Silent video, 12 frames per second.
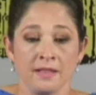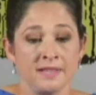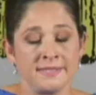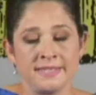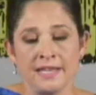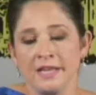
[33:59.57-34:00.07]

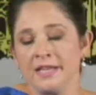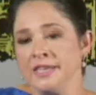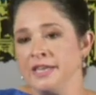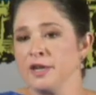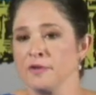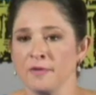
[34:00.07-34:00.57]
let's say a
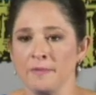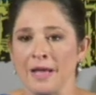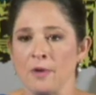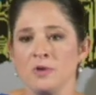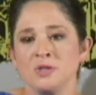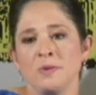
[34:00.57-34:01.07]
year from
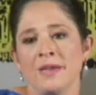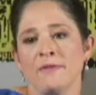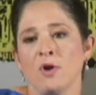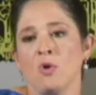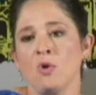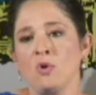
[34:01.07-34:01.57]
now, once we have
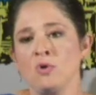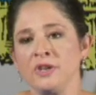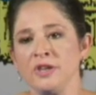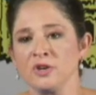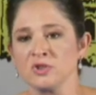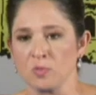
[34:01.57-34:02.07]
a whole
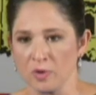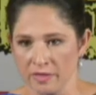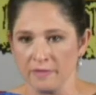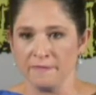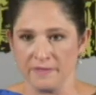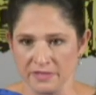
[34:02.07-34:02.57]
year's
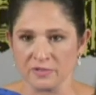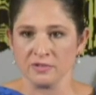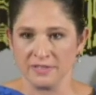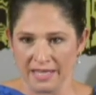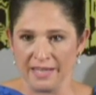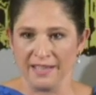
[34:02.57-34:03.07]
worth of fiscal
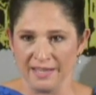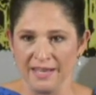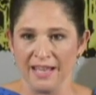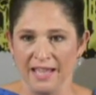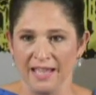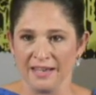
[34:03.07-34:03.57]
data
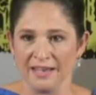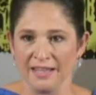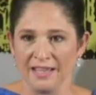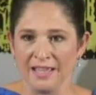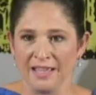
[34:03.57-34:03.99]
in hand,